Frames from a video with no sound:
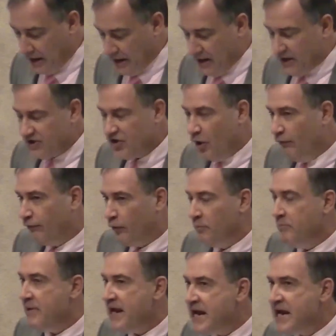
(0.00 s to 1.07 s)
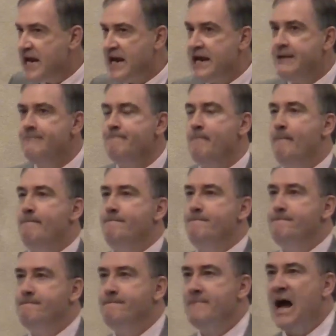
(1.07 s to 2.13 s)
So for me,
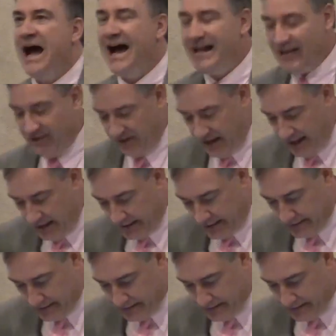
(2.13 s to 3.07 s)
I think